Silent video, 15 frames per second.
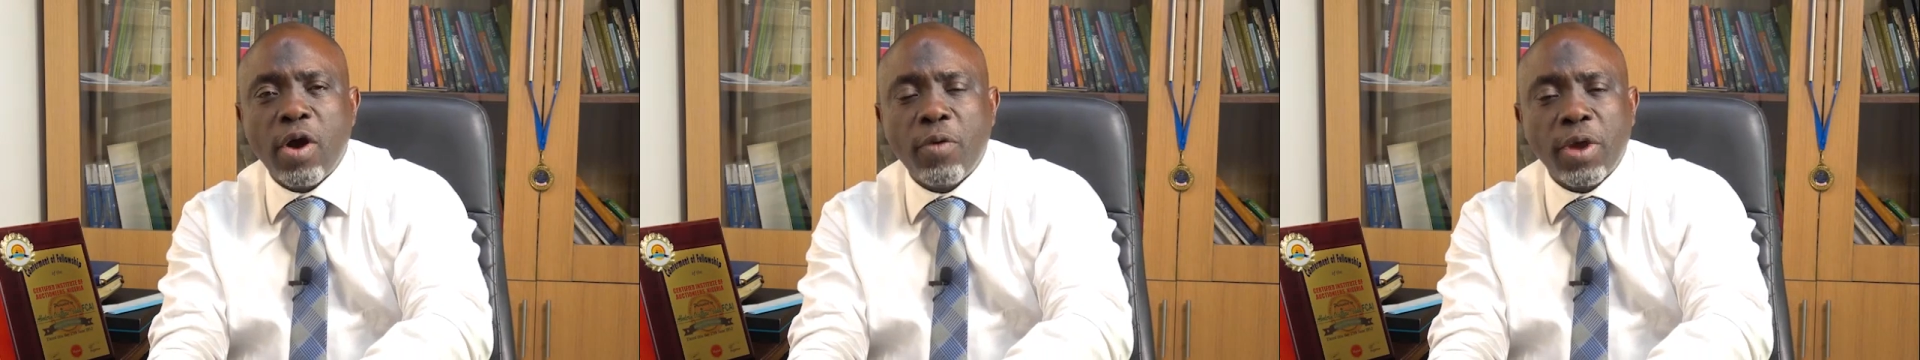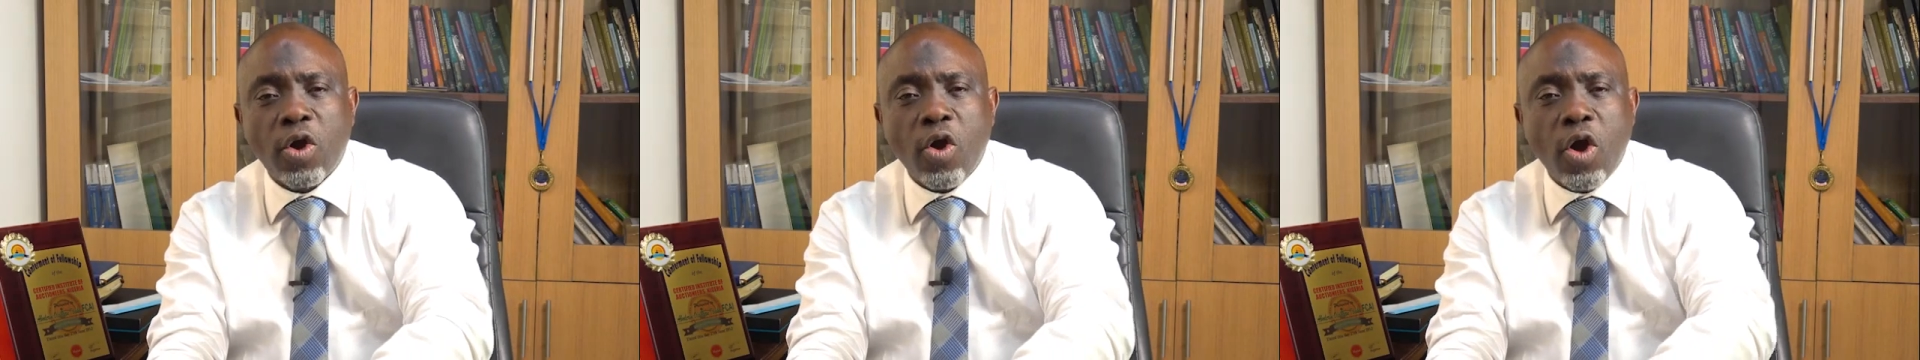
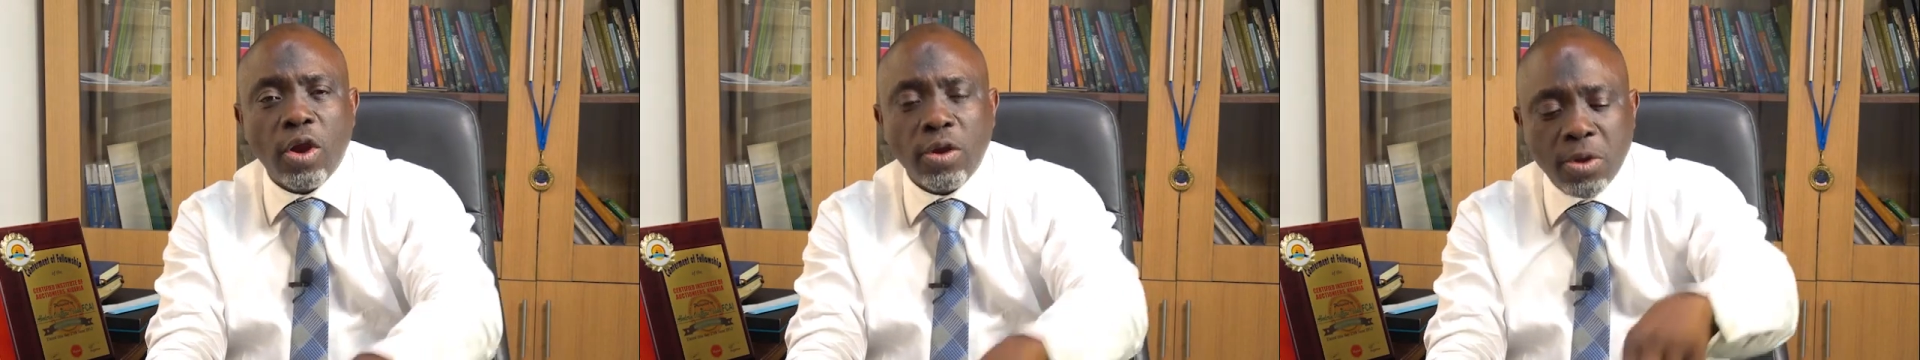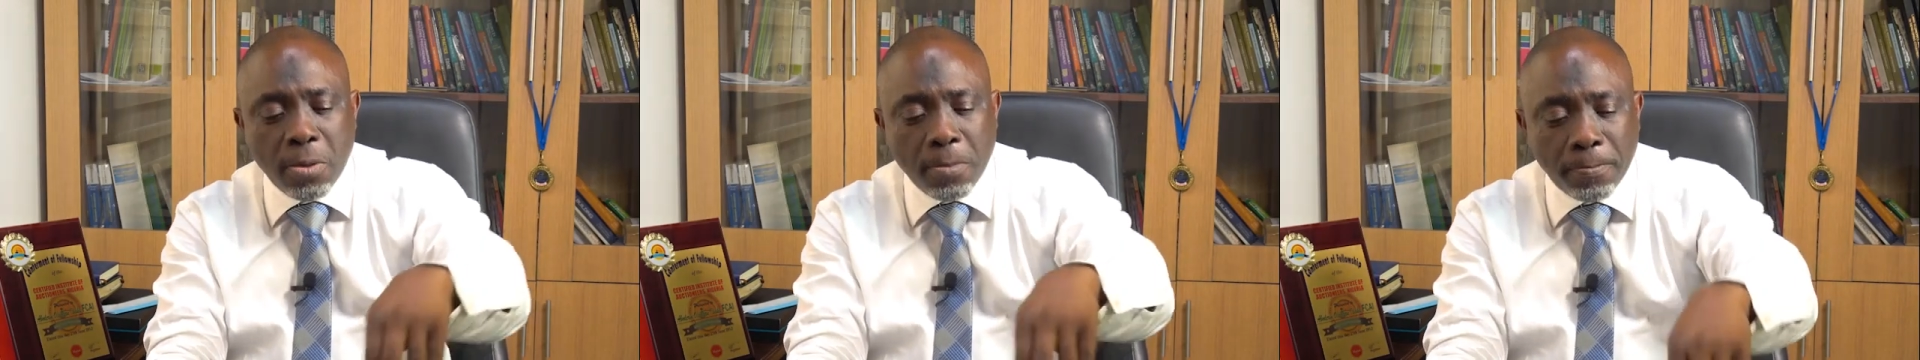what we
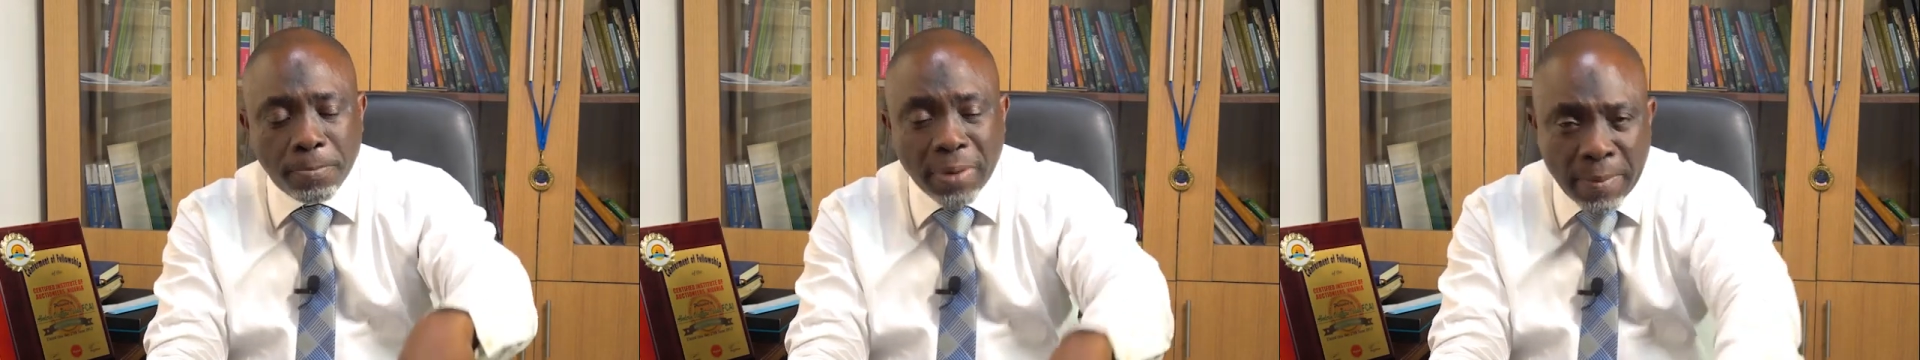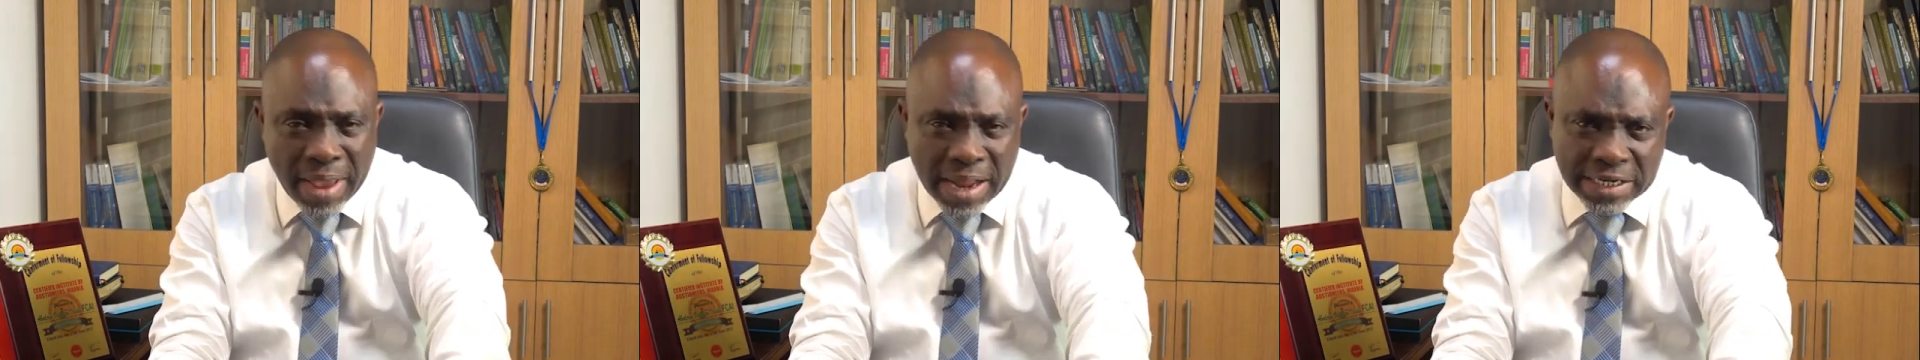call
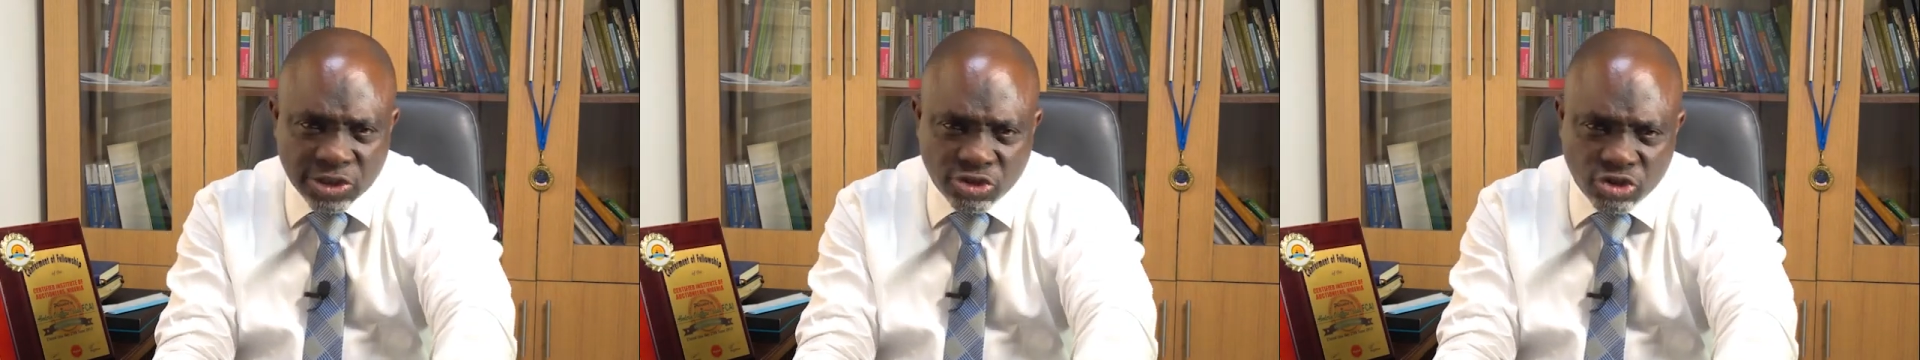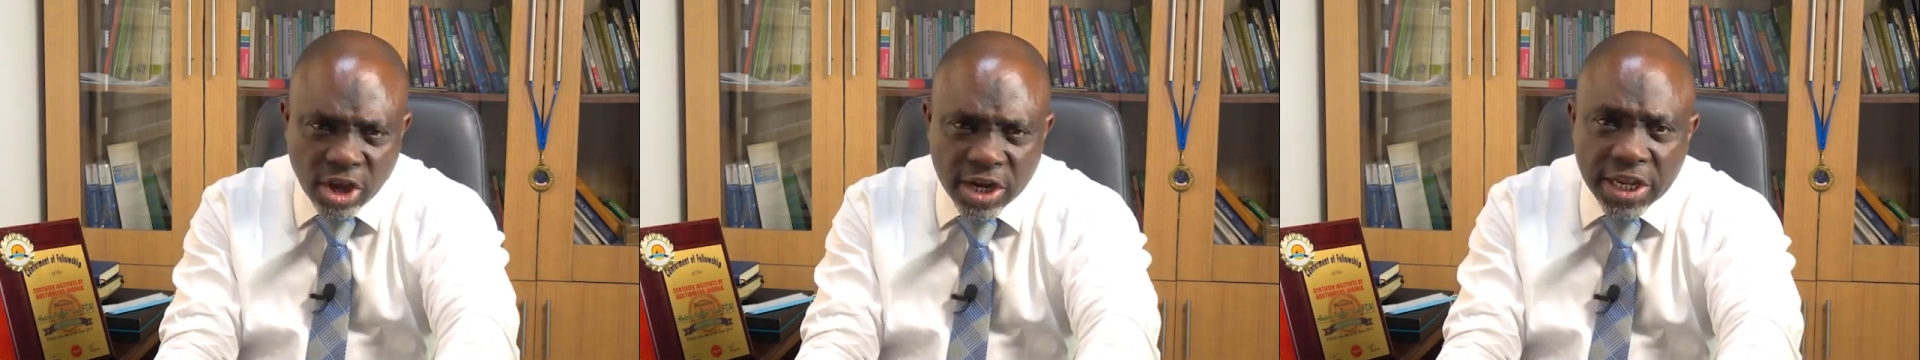
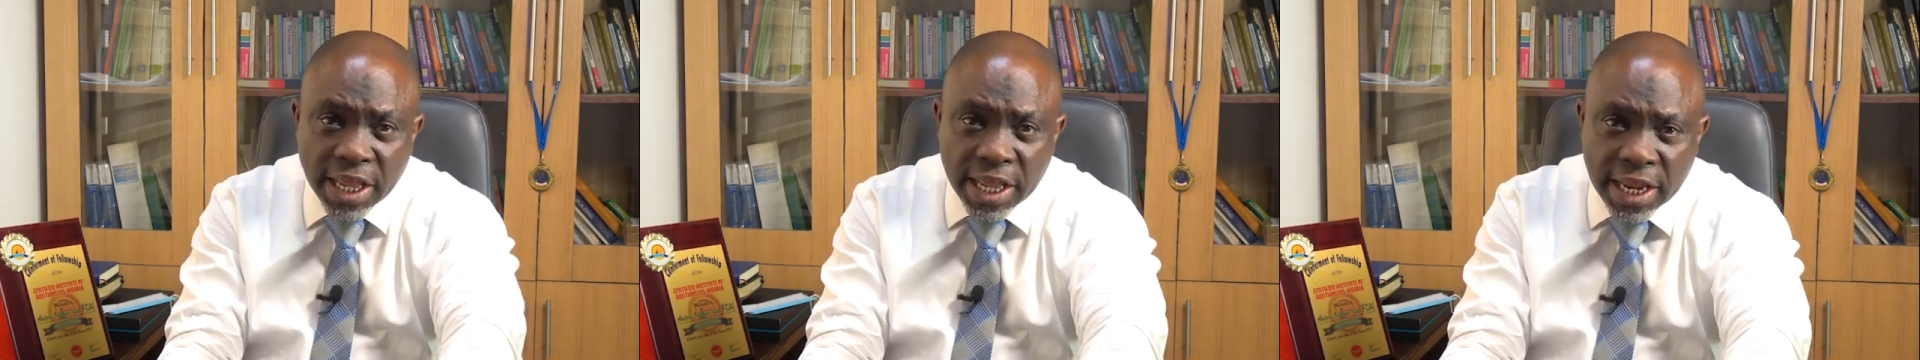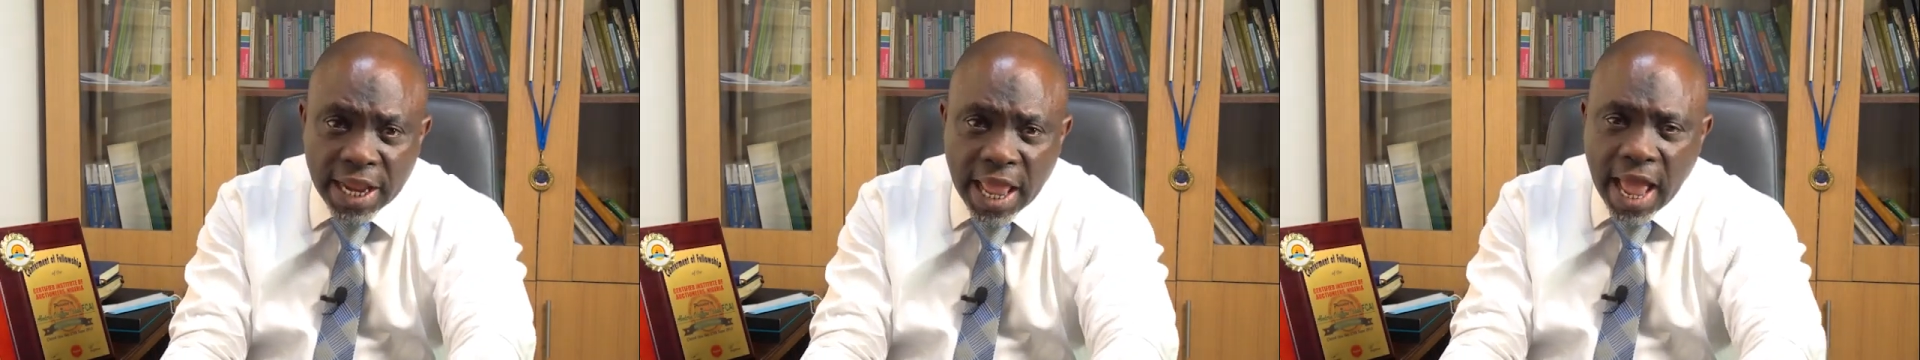primary trade
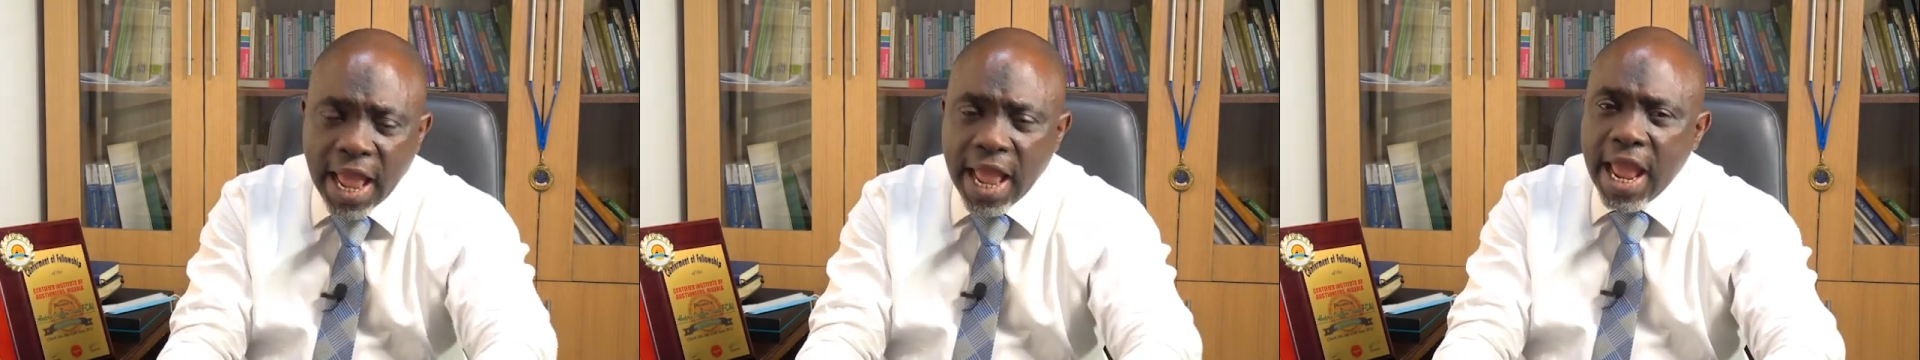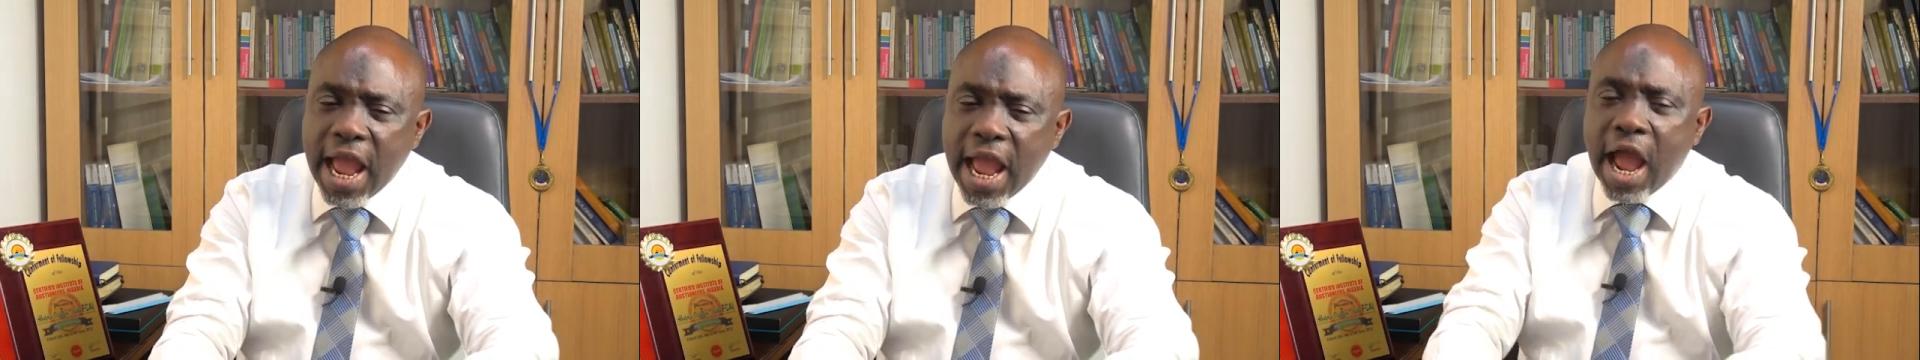area,